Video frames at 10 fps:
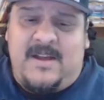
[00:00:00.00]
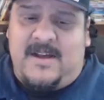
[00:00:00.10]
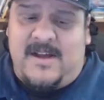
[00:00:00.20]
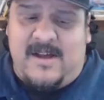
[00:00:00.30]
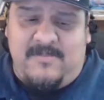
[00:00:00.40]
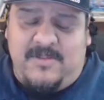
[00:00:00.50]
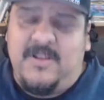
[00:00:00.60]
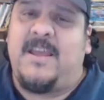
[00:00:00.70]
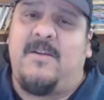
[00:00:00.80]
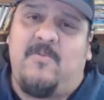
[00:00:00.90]

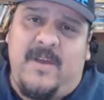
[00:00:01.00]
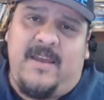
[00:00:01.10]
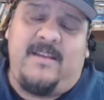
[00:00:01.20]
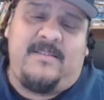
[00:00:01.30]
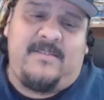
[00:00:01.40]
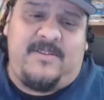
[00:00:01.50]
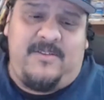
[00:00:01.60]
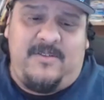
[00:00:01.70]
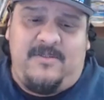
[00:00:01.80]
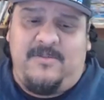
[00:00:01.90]
look at ways
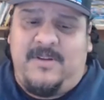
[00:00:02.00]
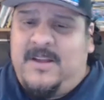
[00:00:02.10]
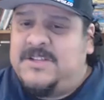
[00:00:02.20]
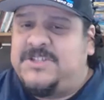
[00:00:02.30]
to